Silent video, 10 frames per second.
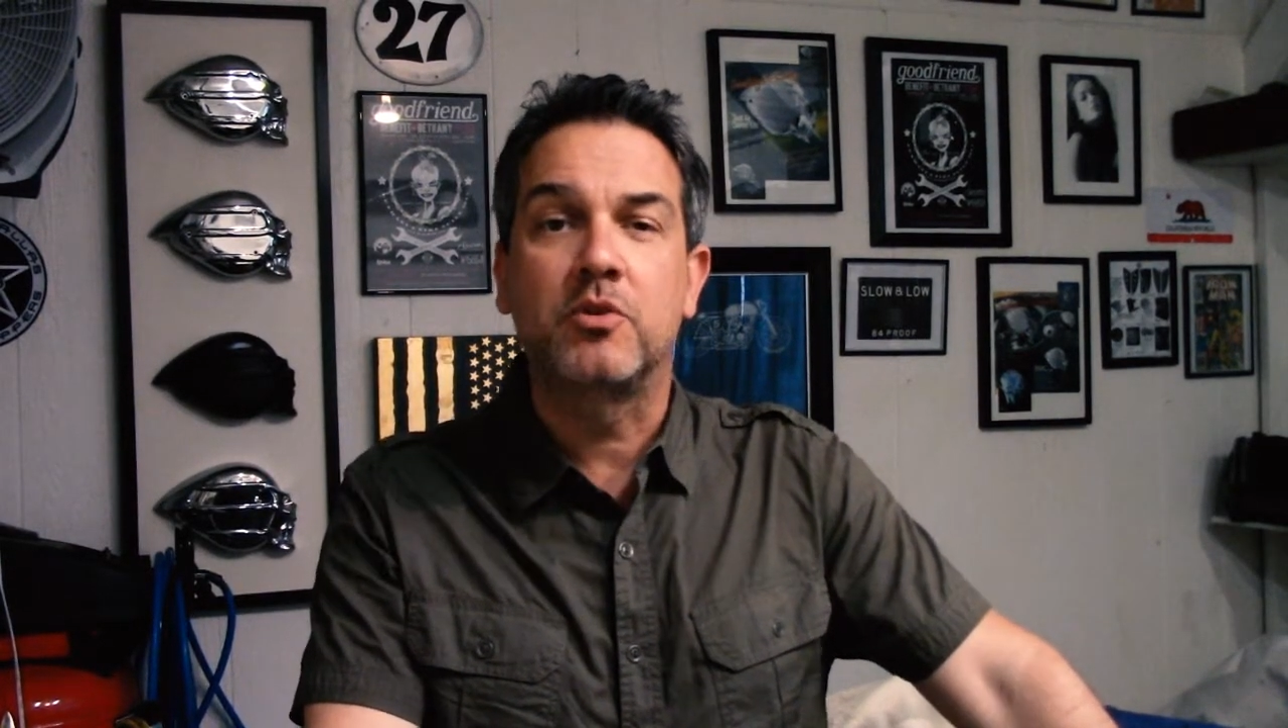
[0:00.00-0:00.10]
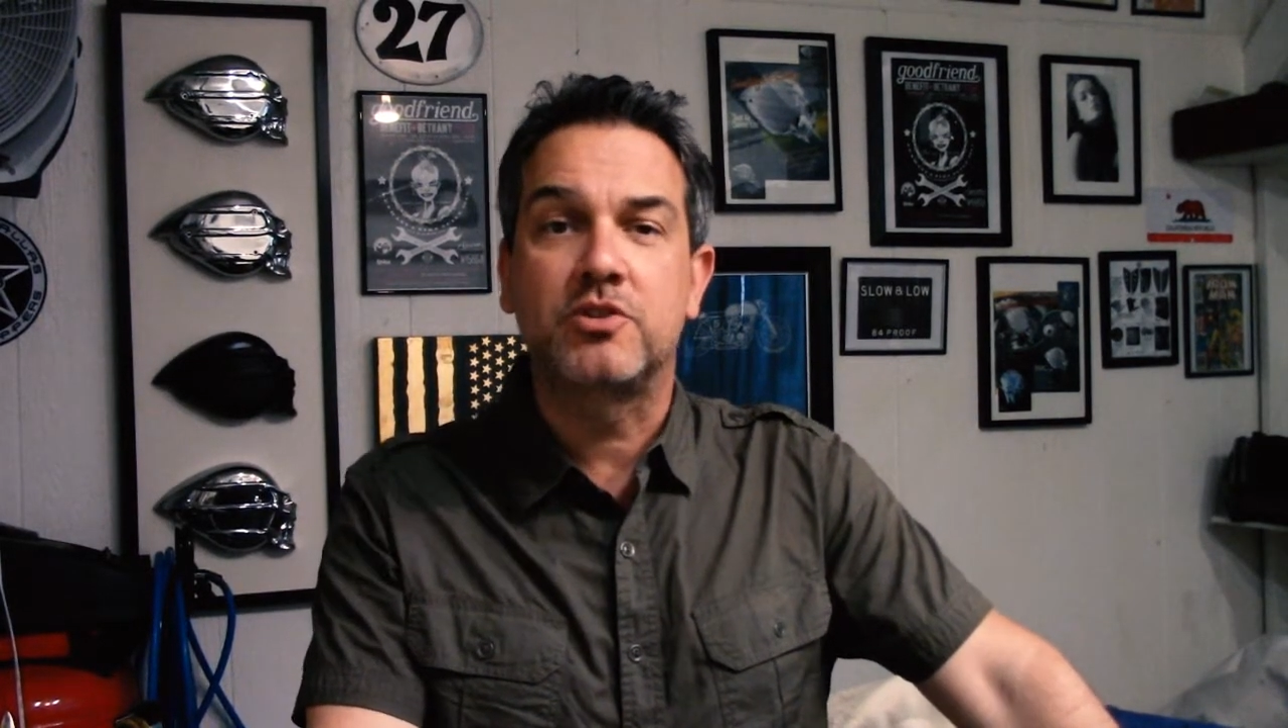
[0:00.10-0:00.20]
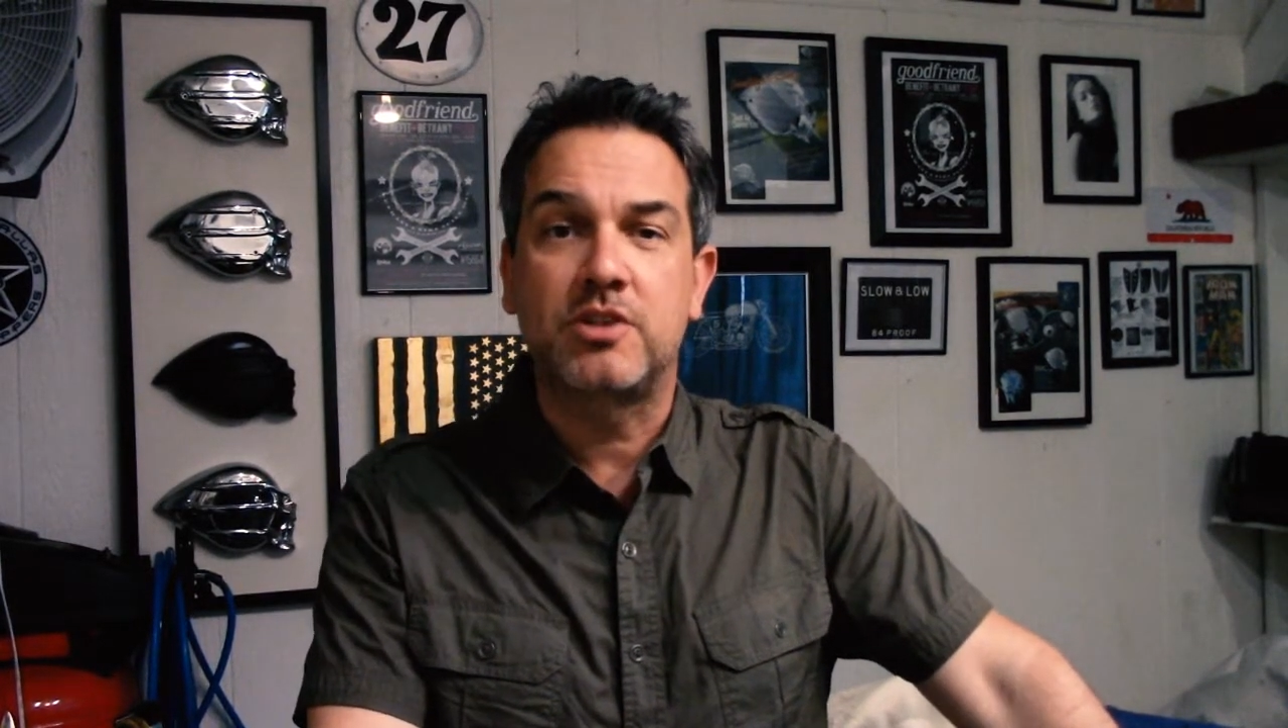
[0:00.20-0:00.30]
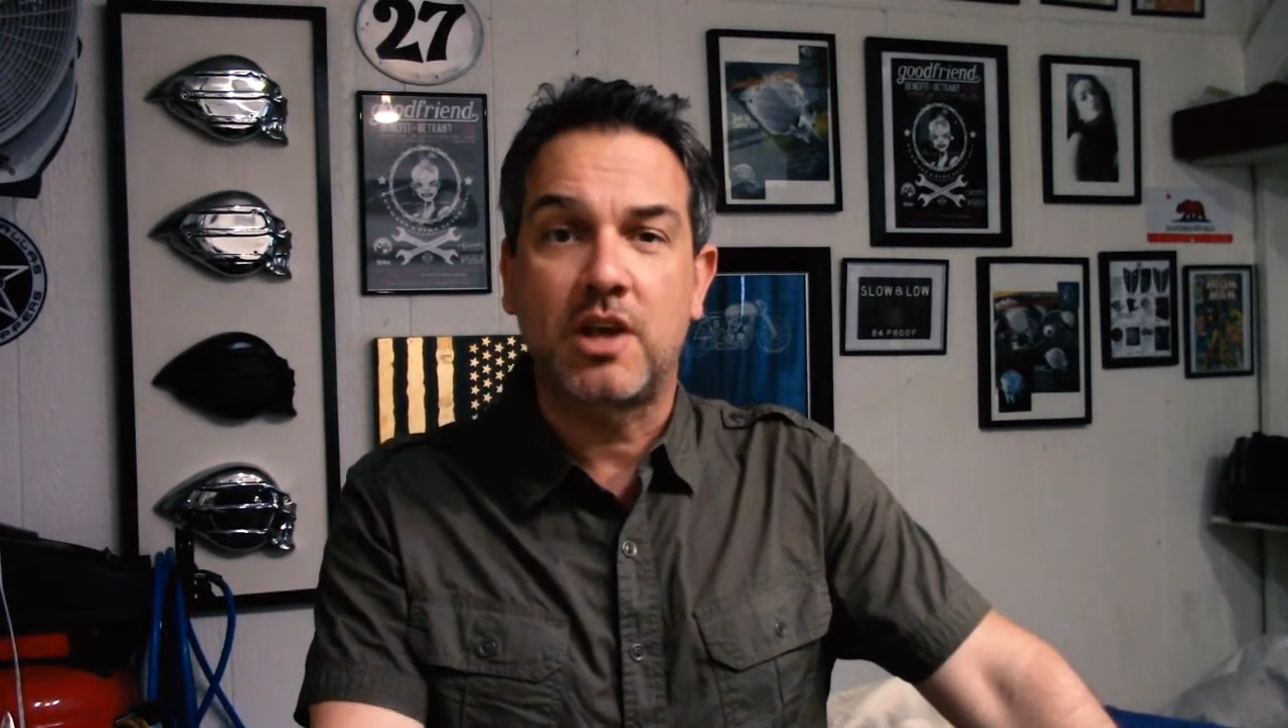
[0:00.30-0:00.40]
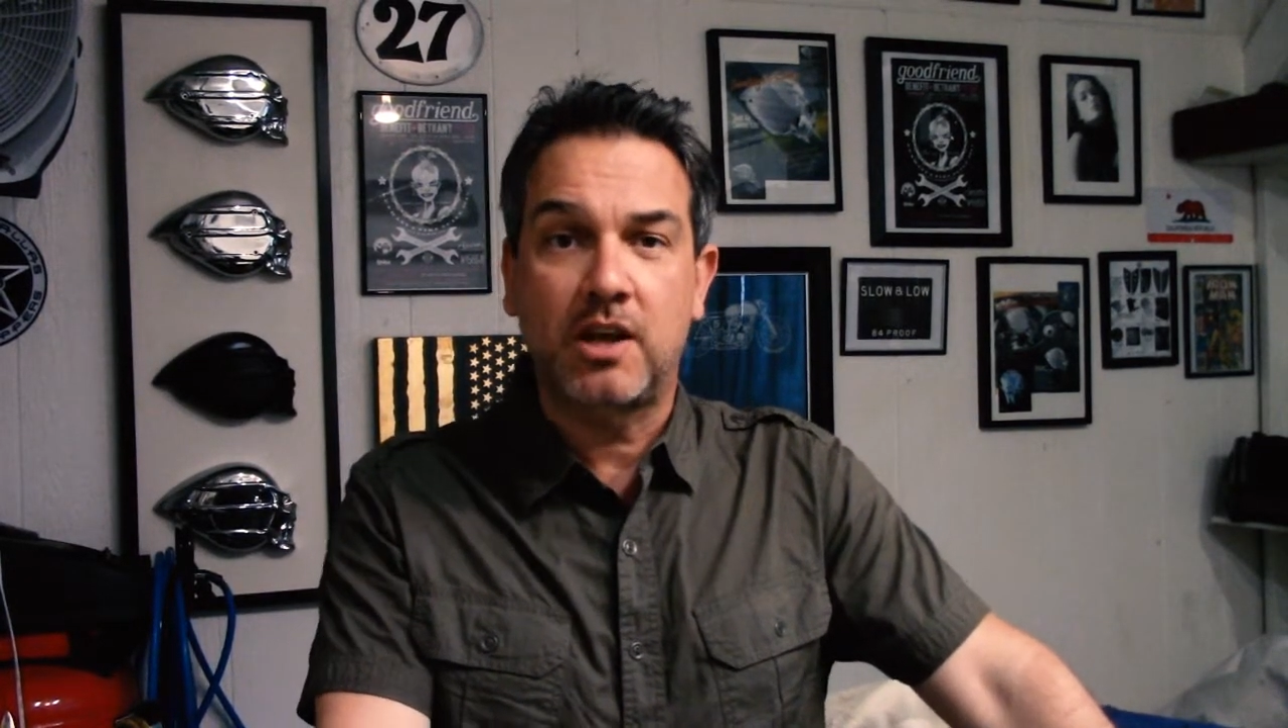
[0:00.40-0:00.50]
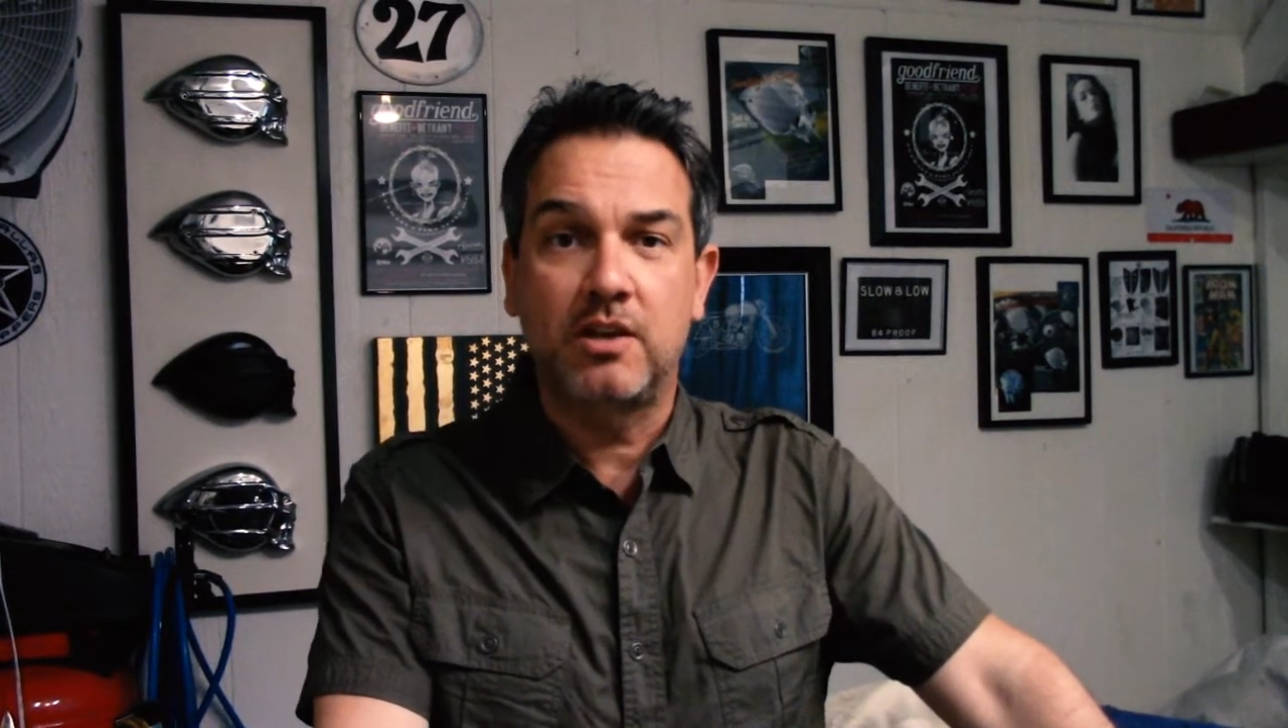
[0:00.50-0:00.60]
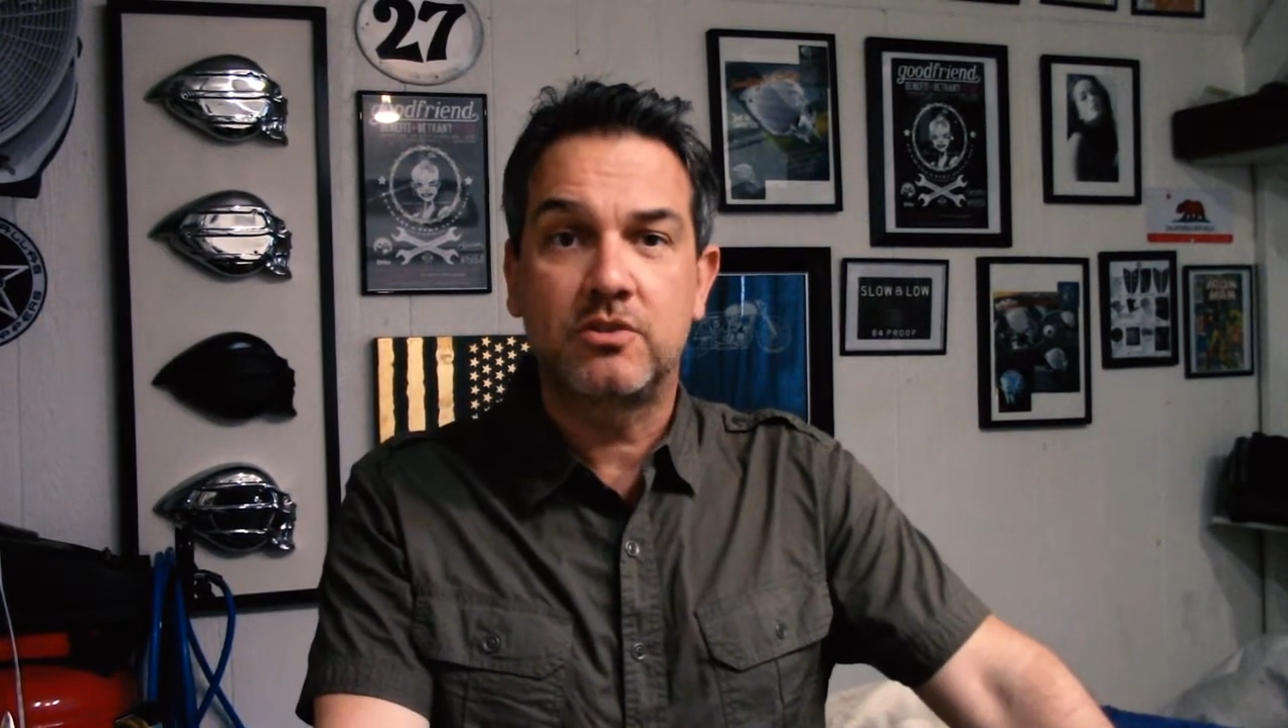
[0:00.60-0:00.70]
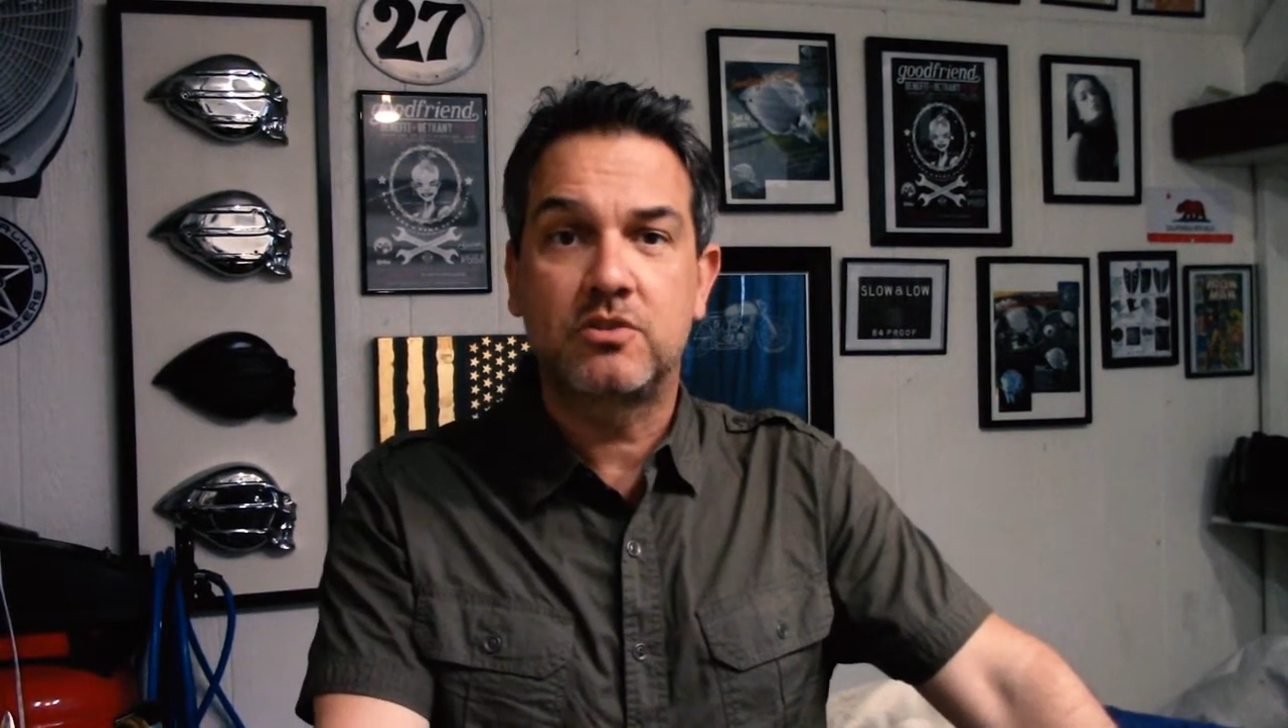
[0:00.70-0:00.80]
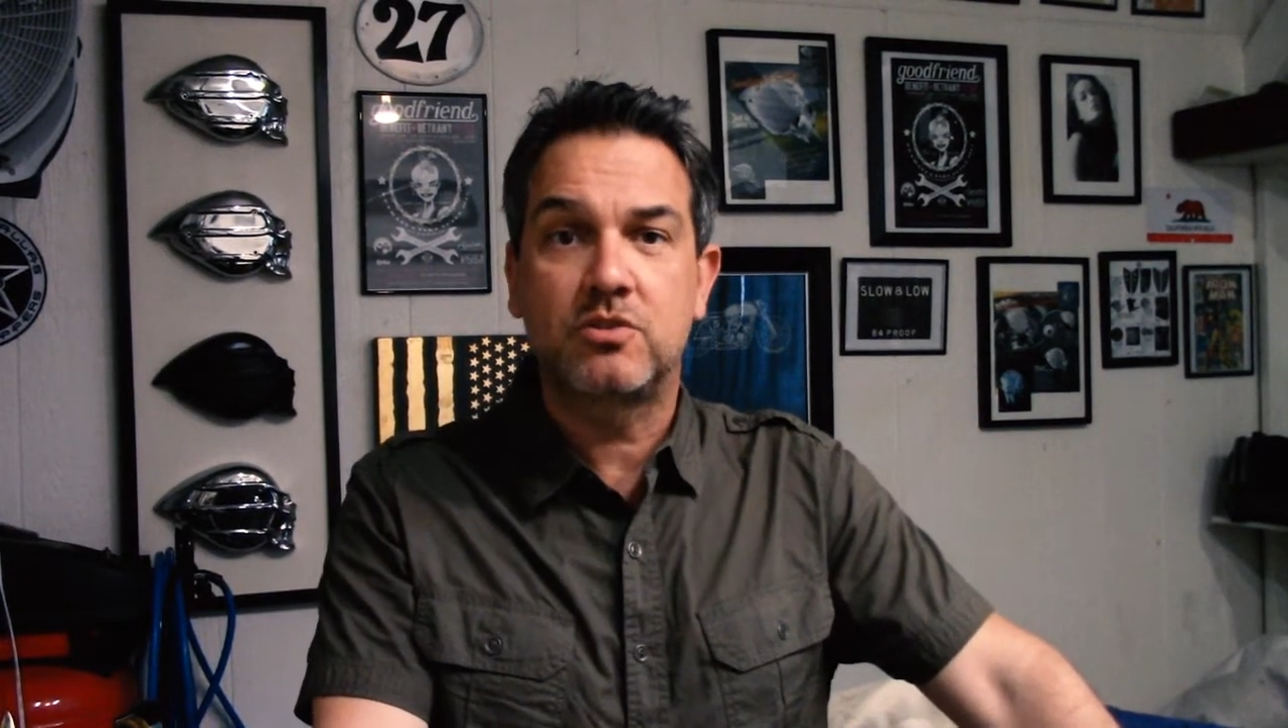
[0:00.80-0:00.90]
seconds